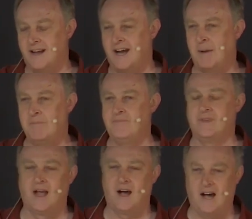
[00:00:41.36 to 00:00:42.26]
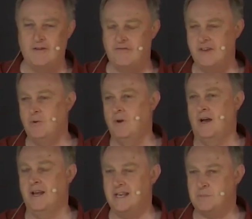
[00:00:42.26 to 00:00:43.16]
um, I feel
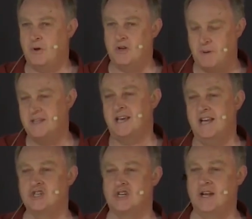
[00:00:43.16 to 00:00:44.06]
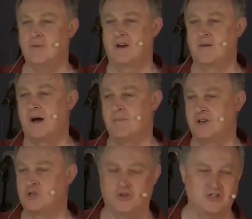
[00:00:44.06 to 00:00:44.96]
like is potentially one of my
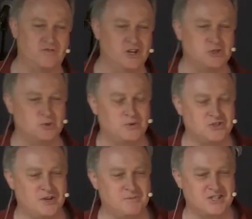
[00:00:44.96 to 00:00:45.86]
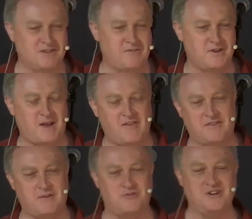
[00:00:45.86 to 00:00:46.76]
most controversial sermons I've ever, I've
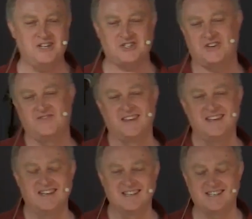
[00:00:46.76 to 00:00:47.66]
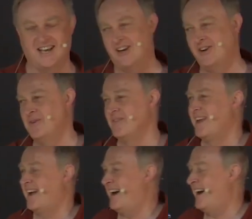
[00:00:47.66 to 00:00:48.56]
ever preached. So,
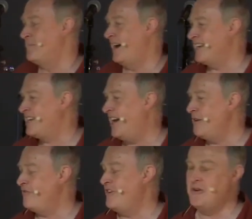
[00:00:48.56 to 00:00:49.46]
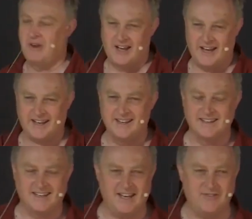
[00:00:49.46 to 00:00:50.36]
um, I kind of feel like
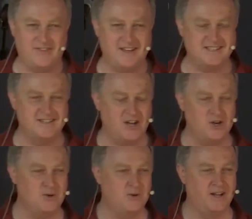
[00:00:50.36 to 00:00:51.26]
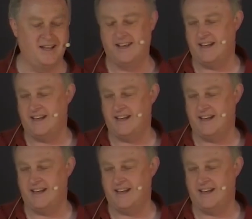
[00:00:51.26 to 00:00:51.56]
if there's no